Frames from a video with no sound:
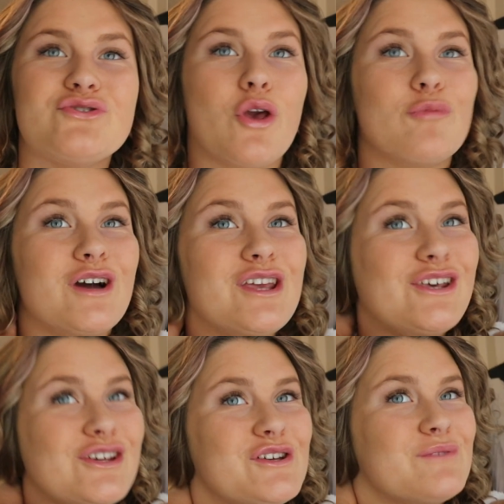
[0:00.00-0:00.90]
To my
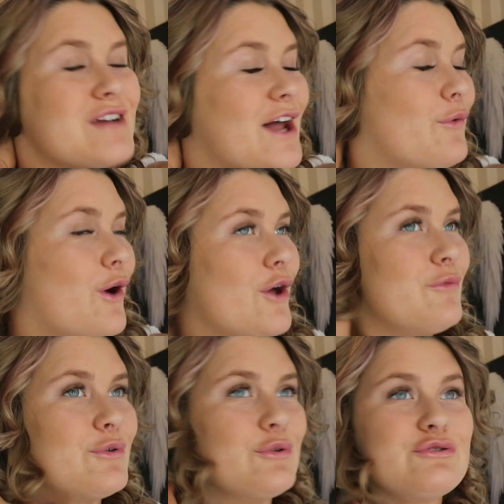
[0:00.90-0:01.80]
YouTube channel. I
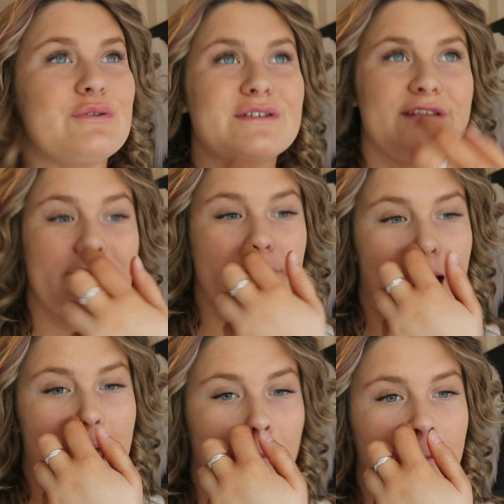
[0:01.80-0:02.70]
hope you're all doing super
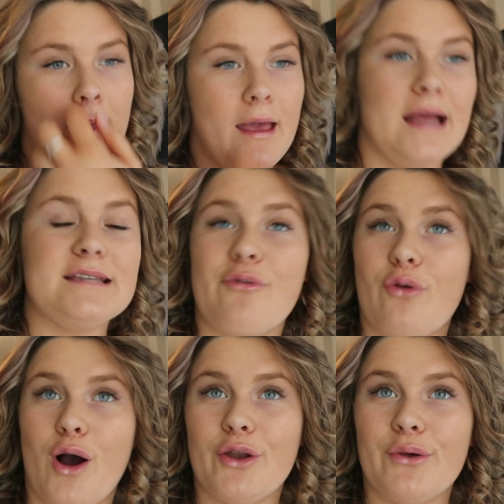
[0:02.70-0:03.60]
well, and if
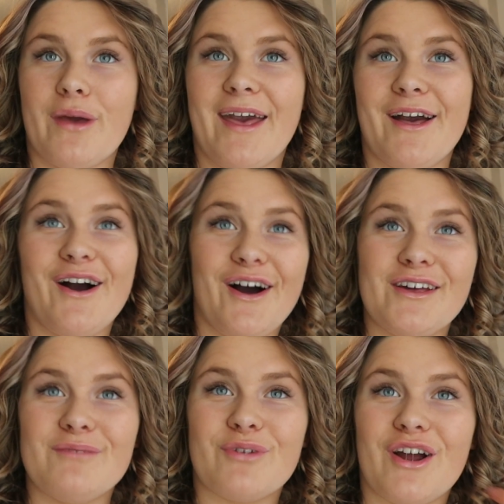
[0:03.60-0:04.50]
you are new here,
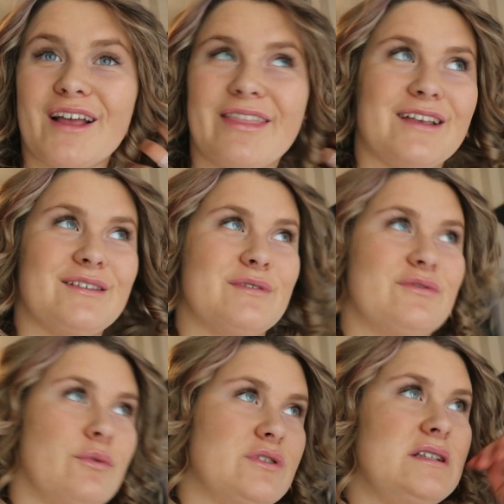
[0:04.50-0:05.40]
hi, I'm Brooke, and thank you so much
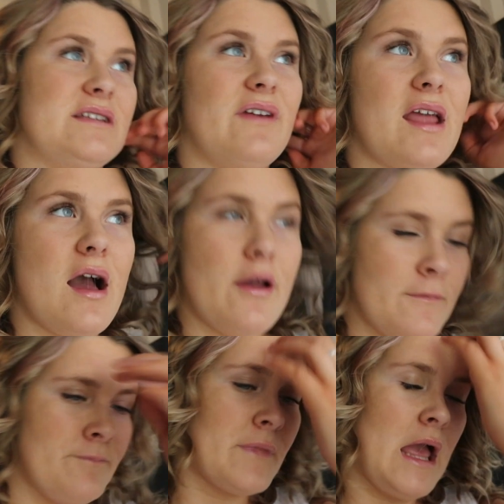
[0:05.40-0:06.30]
for watching this video.
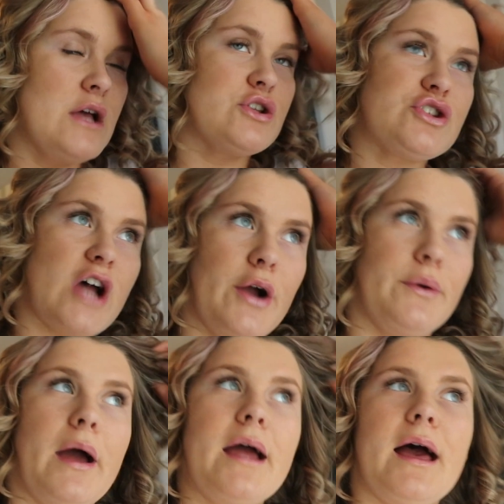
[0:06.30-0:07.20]

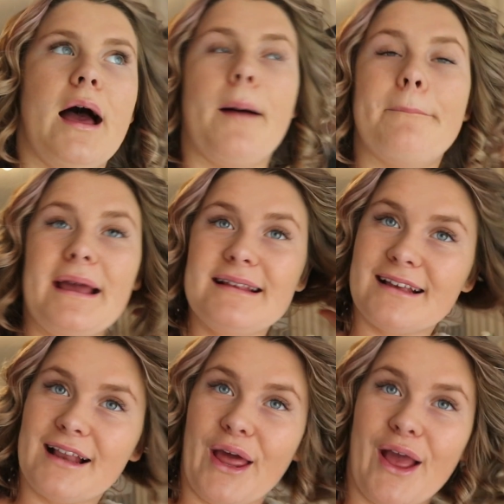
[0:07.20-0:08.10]
So
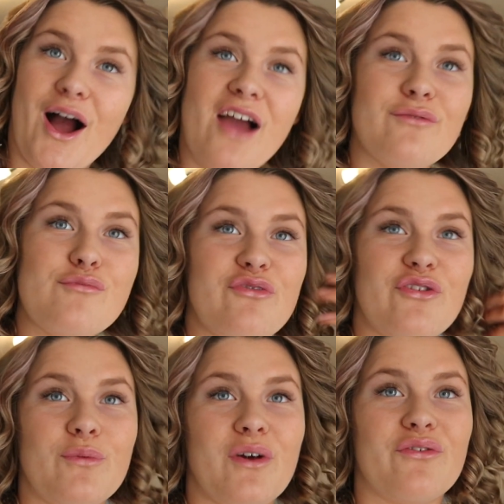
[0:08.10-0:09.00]
basically, I haven't been
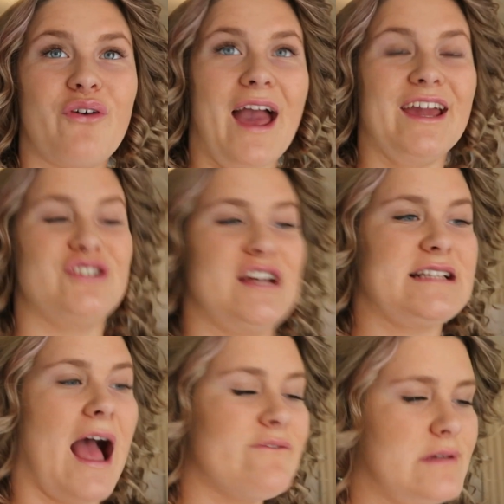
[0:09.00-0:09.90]
filming for ages.
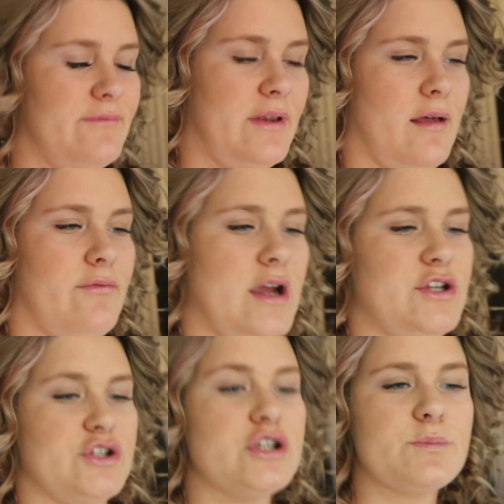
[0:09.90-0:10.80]
I haven't done a video for
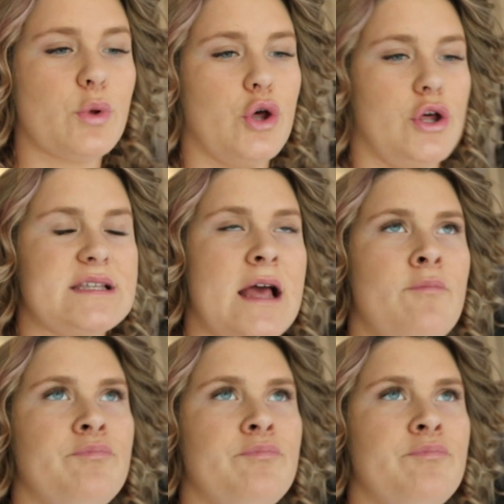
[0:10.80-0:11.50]
ages just because